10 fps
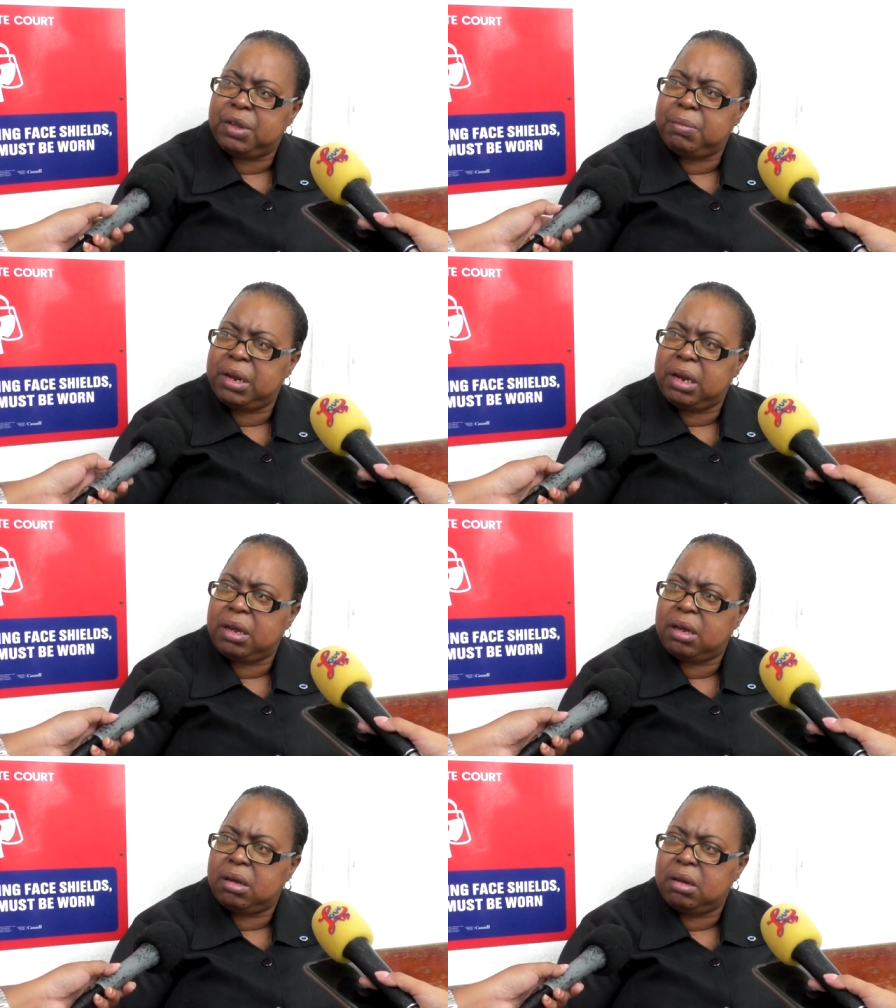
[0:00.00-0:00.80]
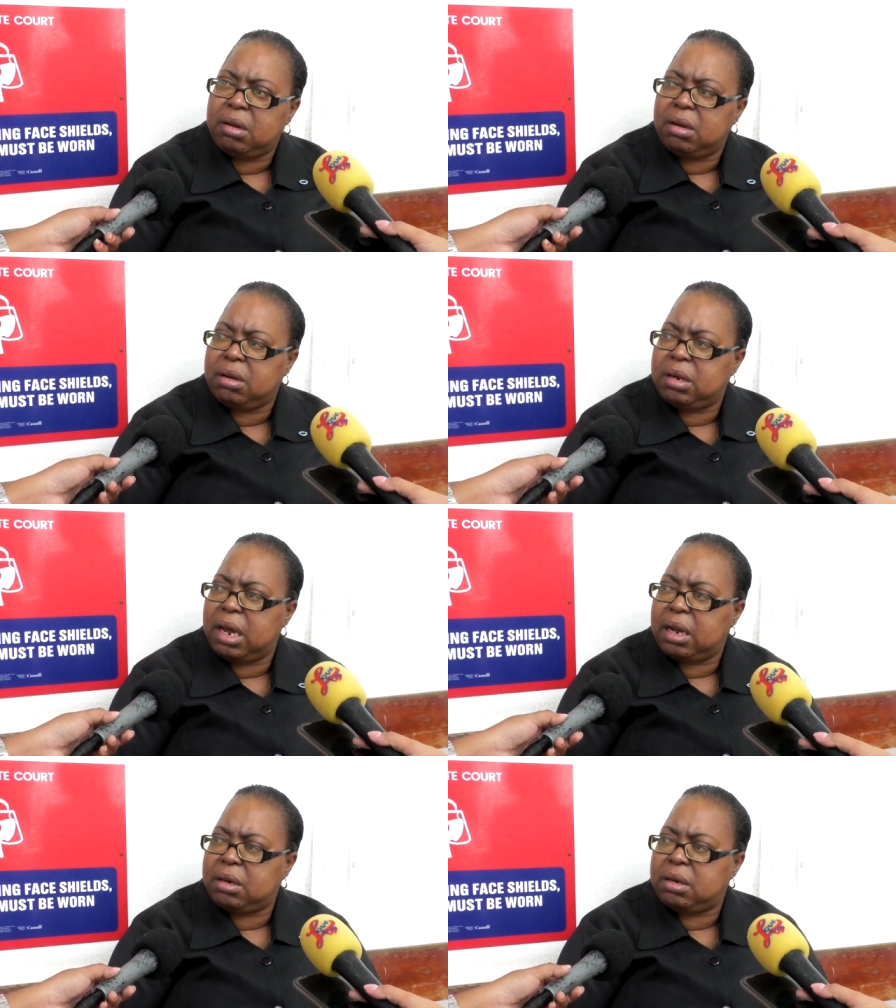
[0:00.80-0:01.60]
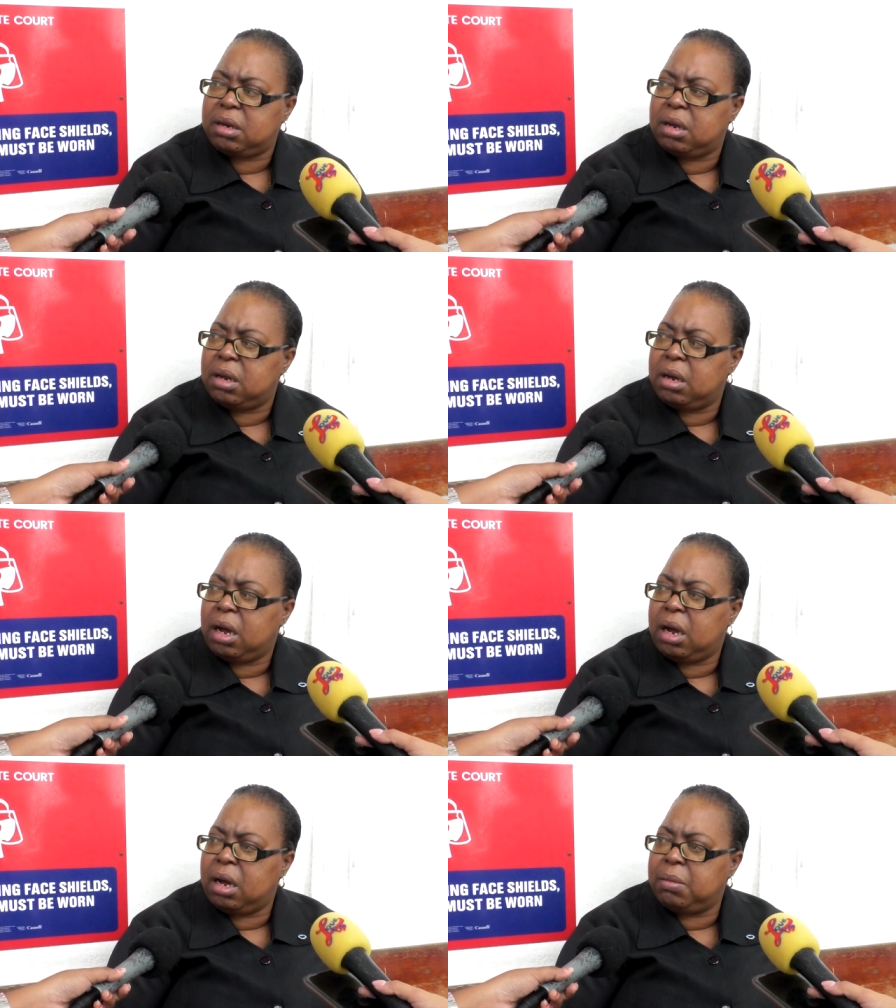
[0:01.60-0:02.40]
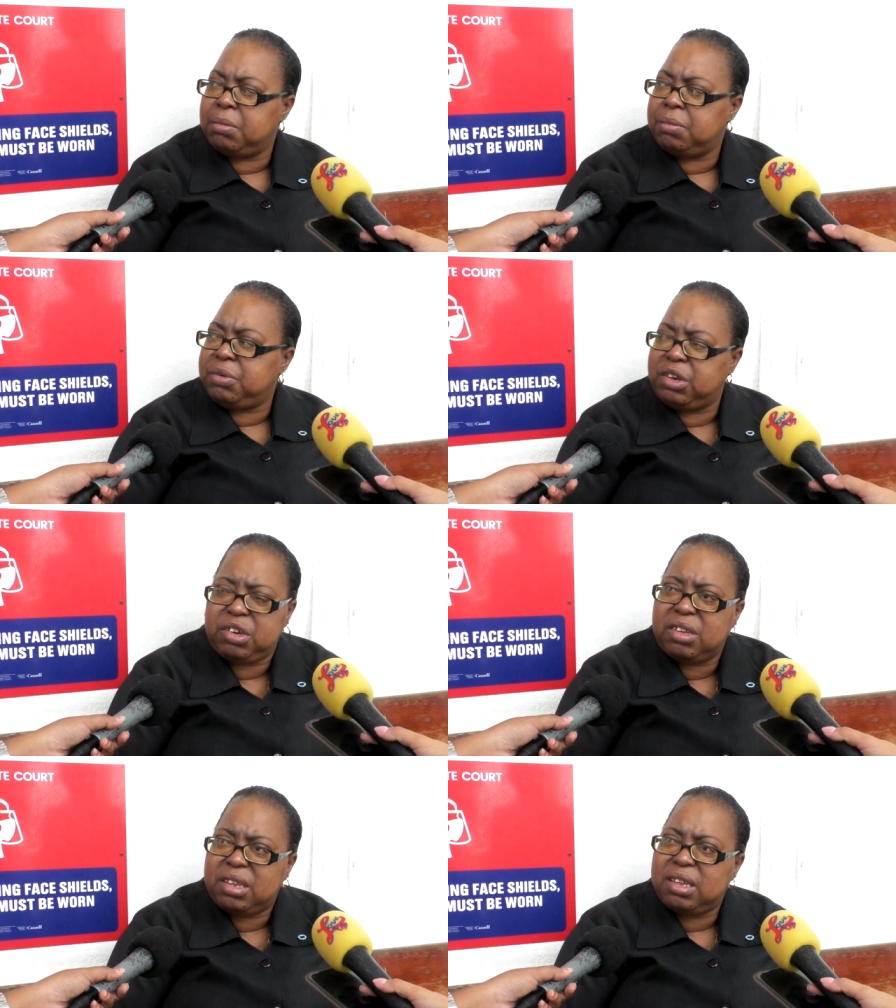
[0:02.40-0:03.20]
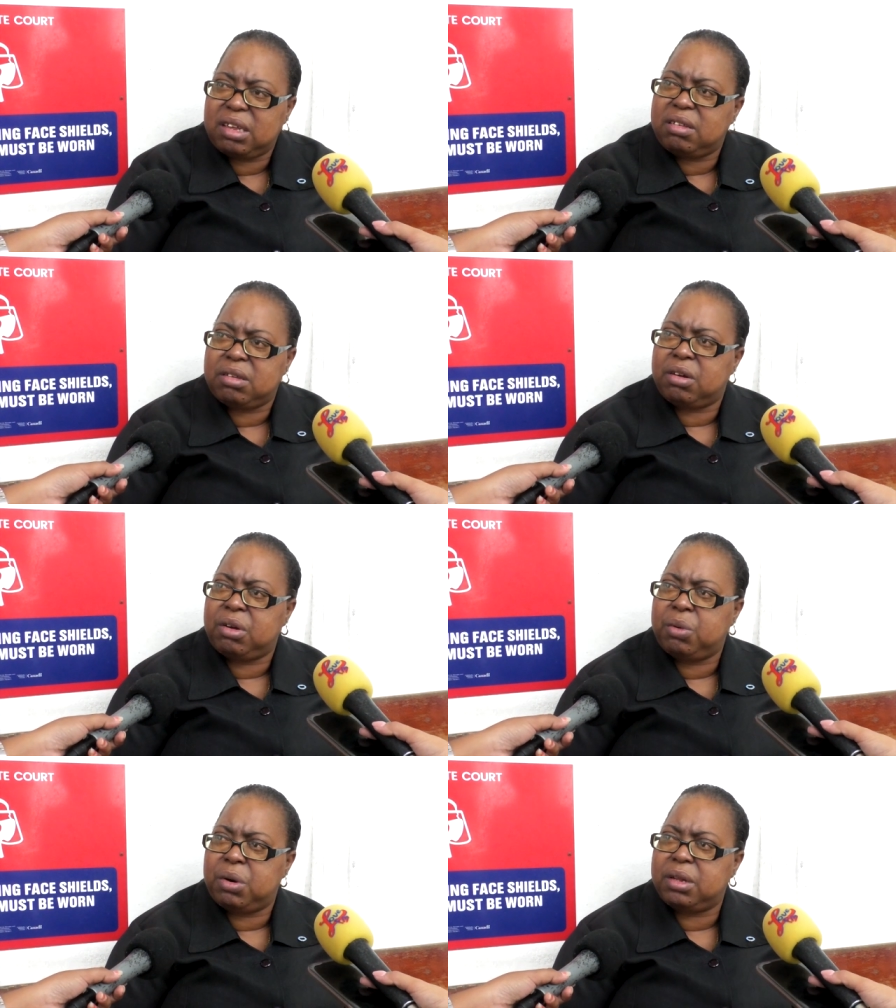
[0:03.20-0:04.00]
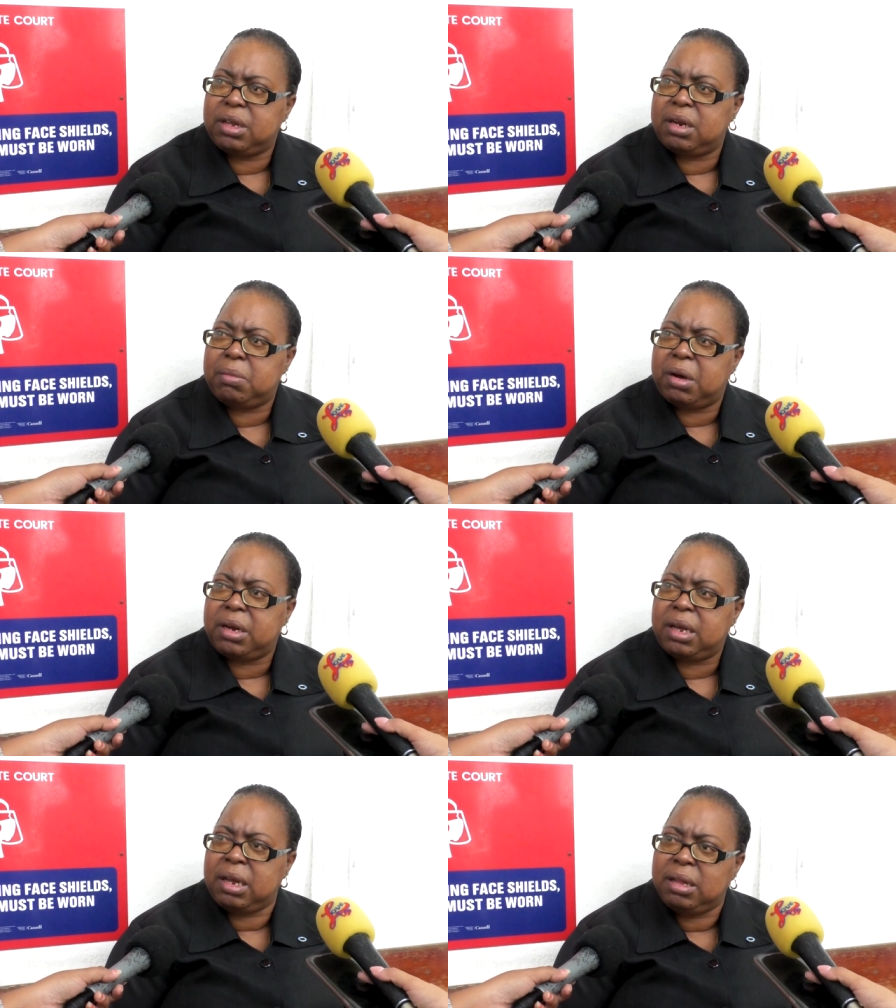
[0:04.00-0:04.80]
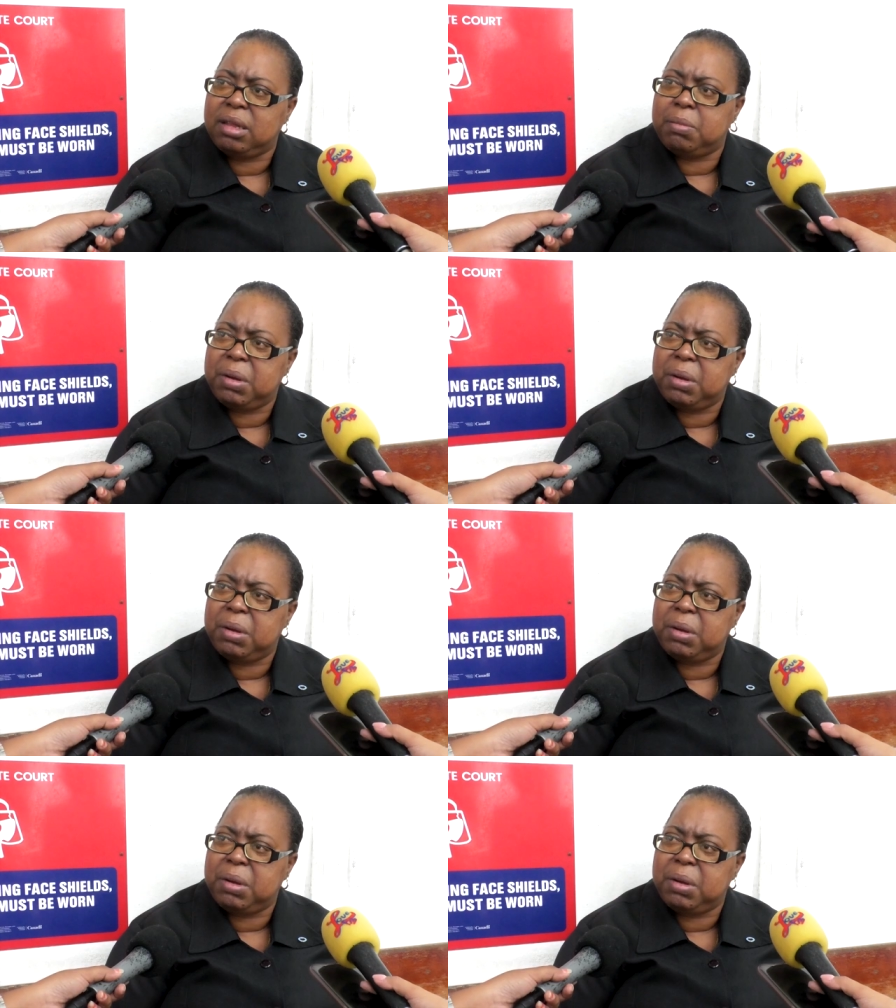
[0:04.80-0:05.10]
the building, that she doesn't necessarily want anybody in the